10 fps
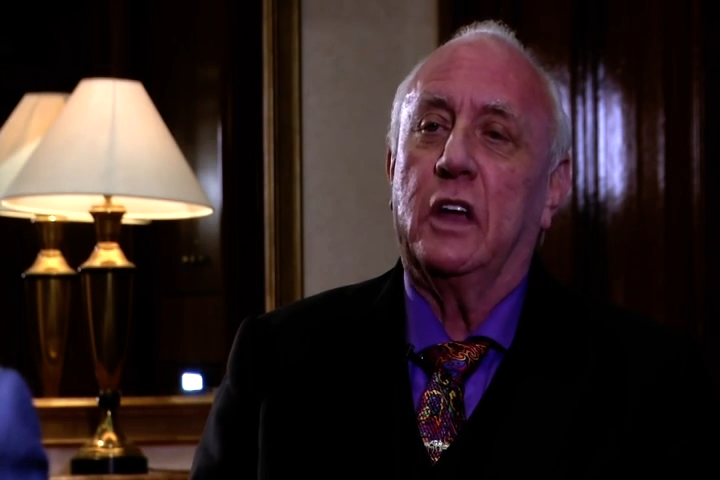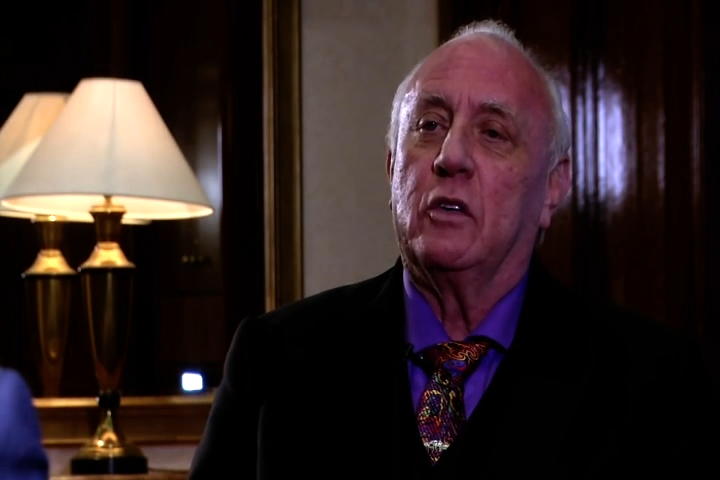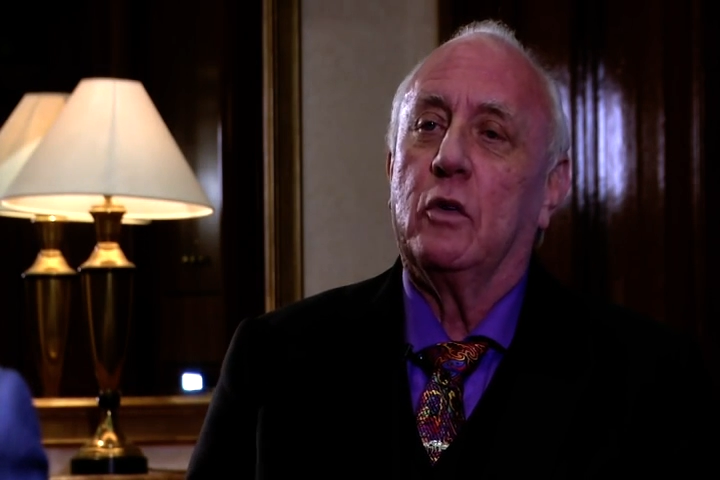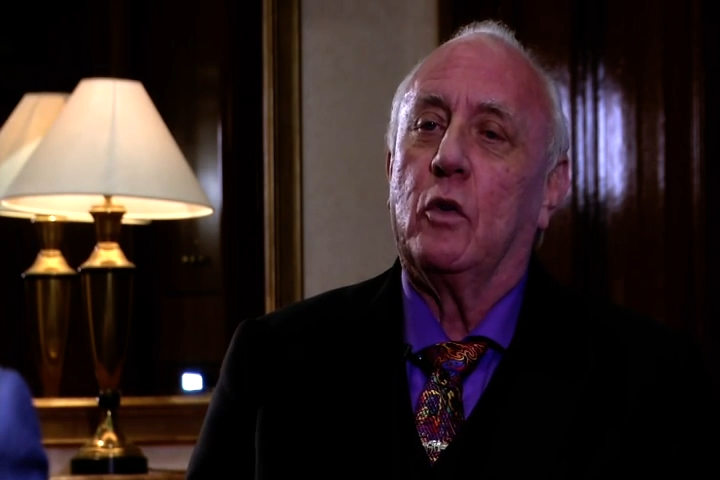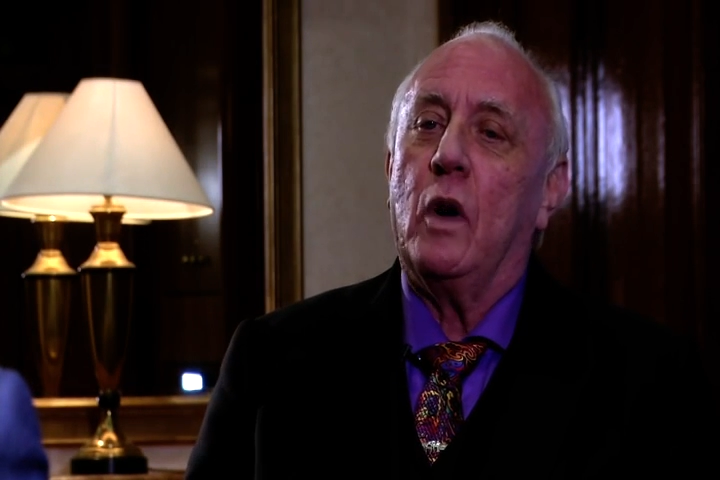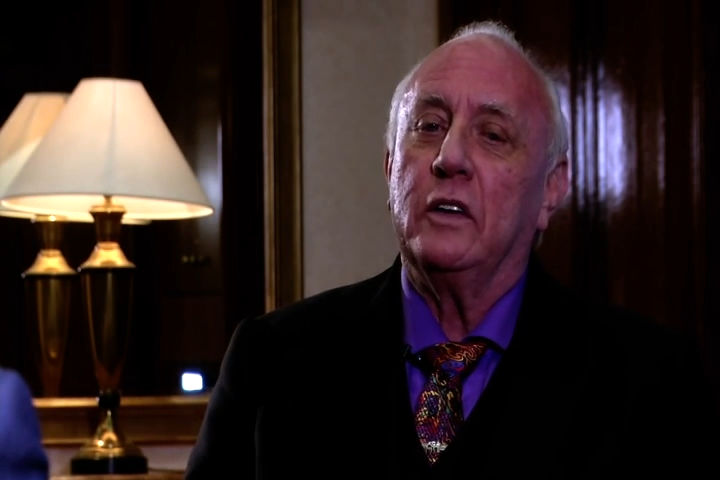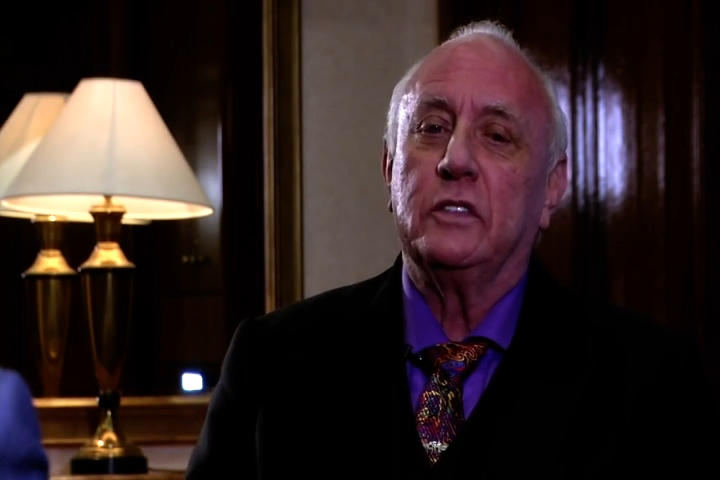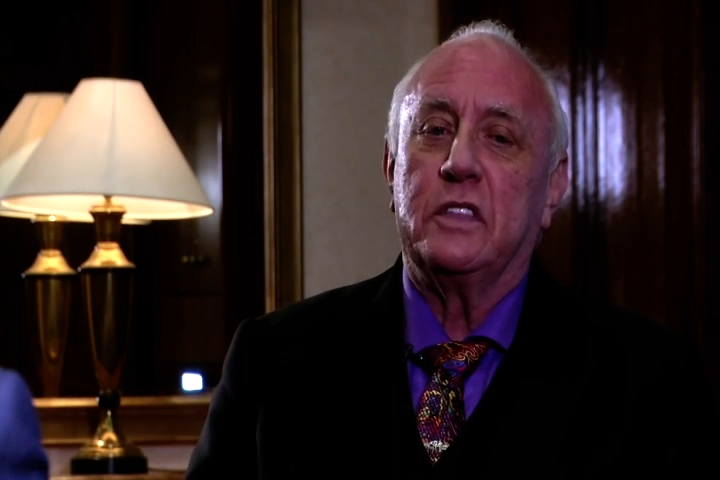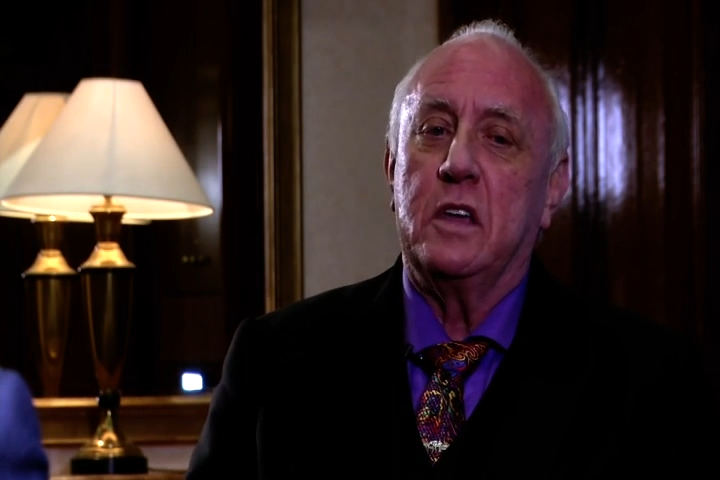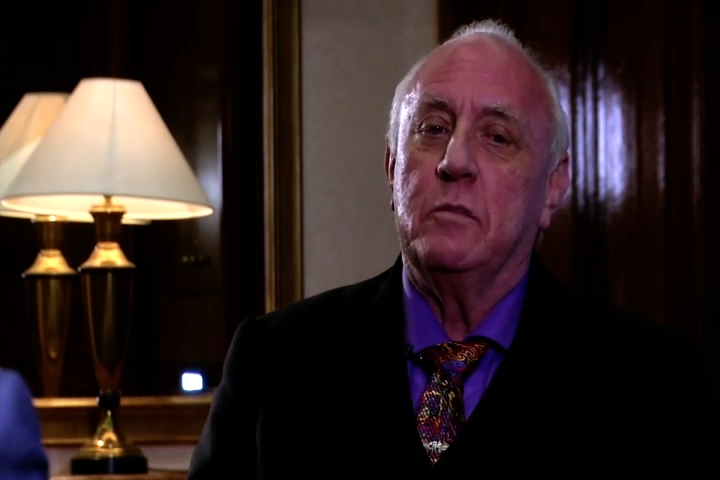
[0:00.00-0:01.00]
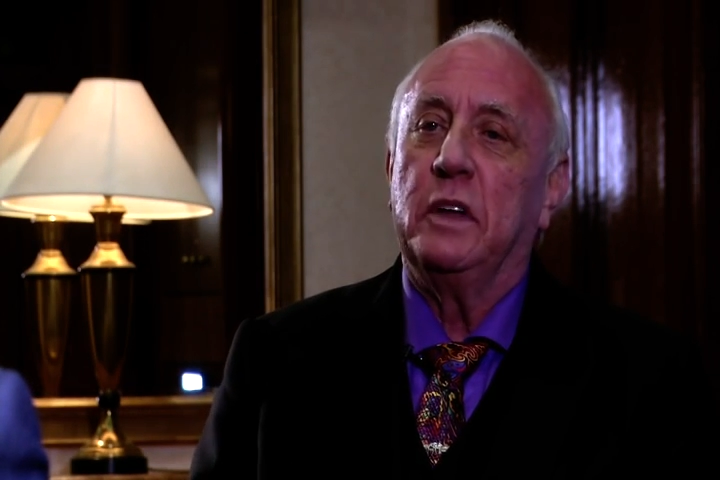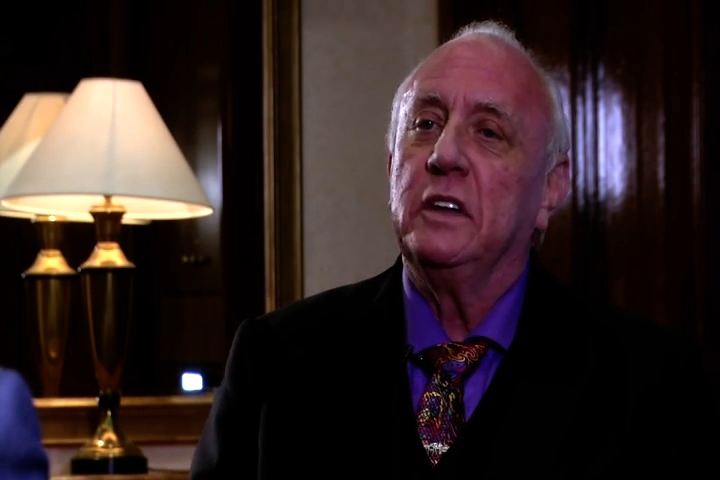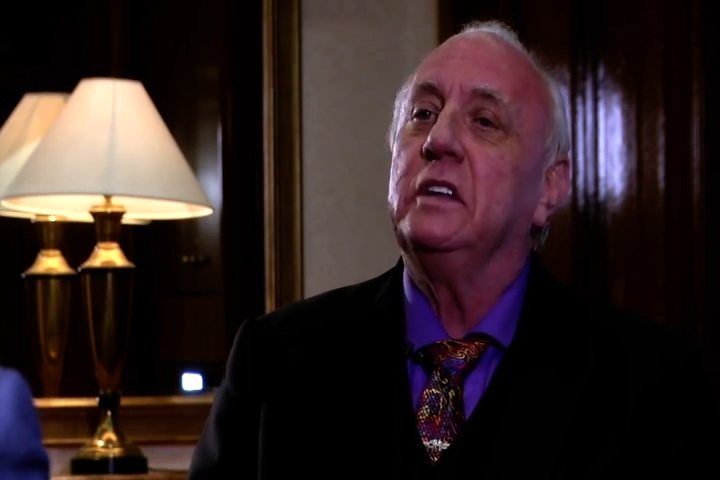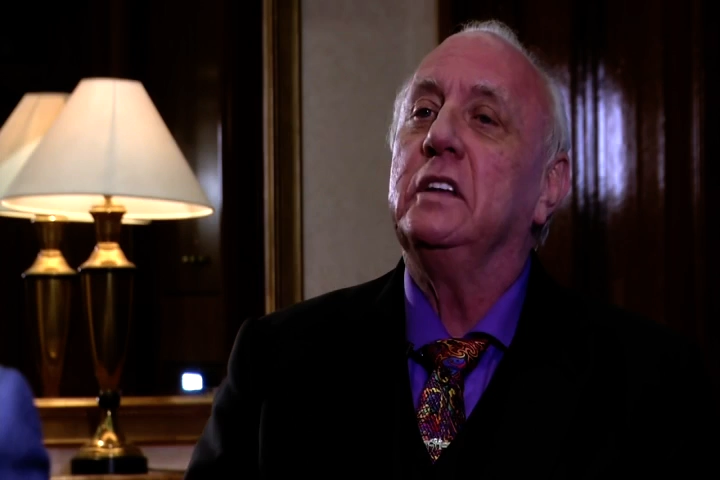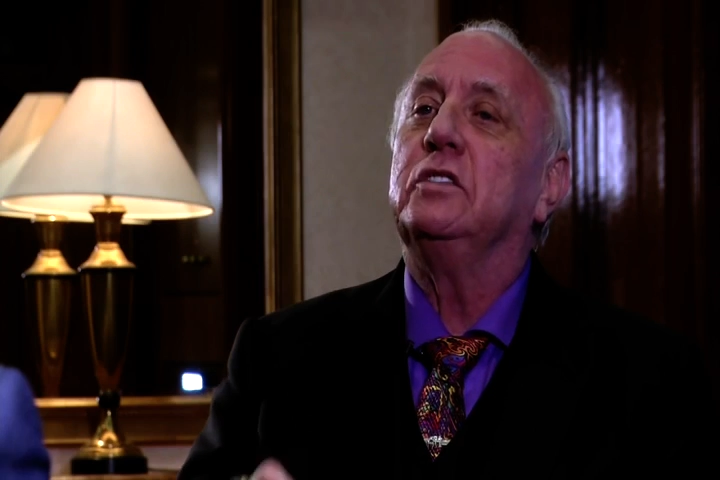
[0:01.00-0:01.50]
the
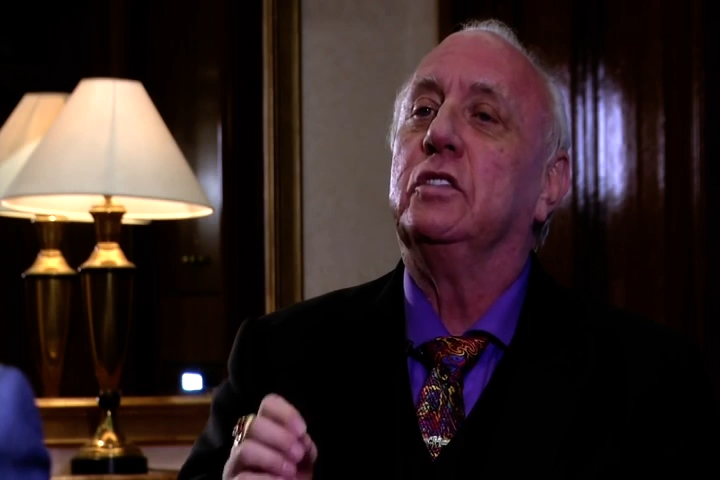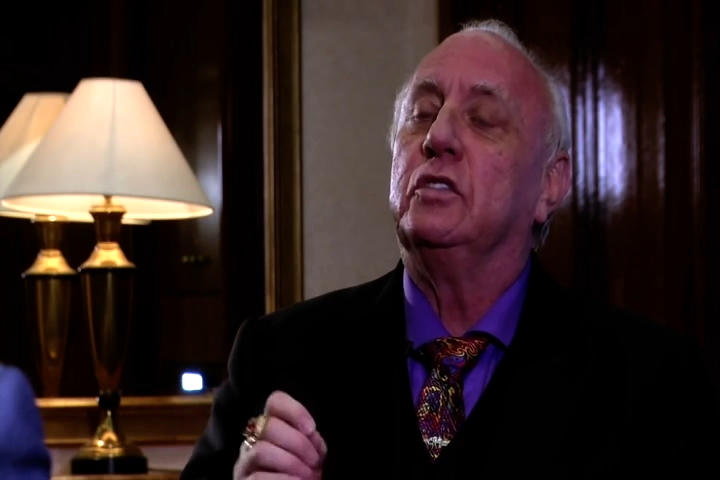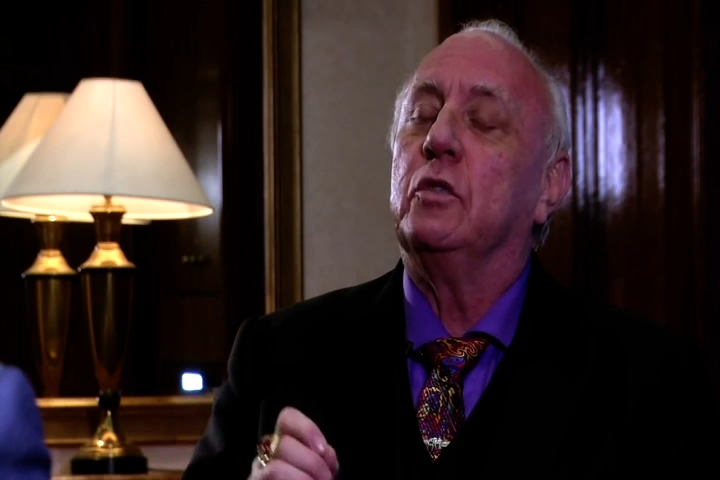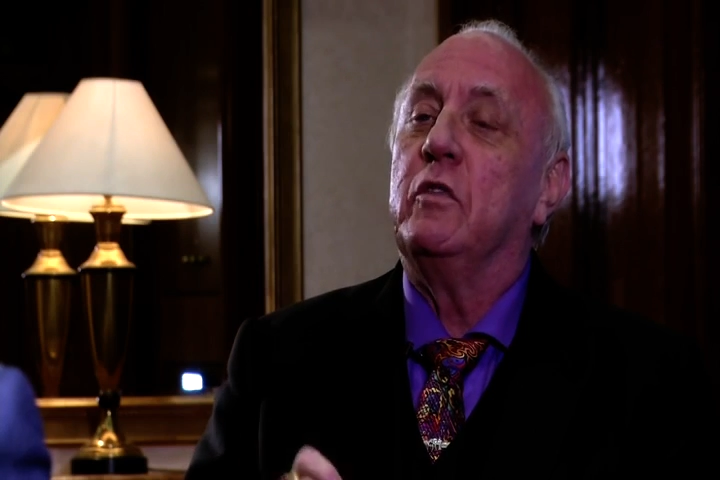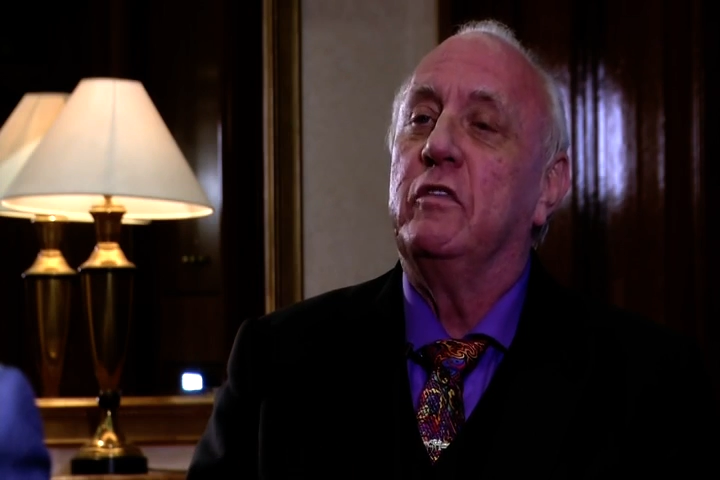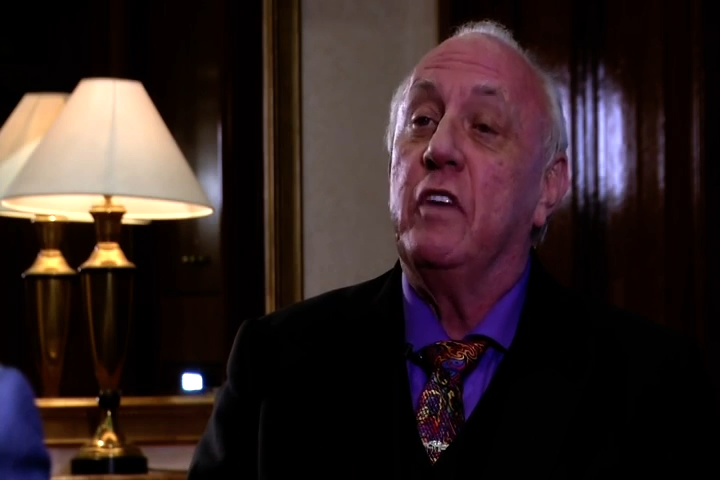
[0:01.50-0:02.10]
ability to do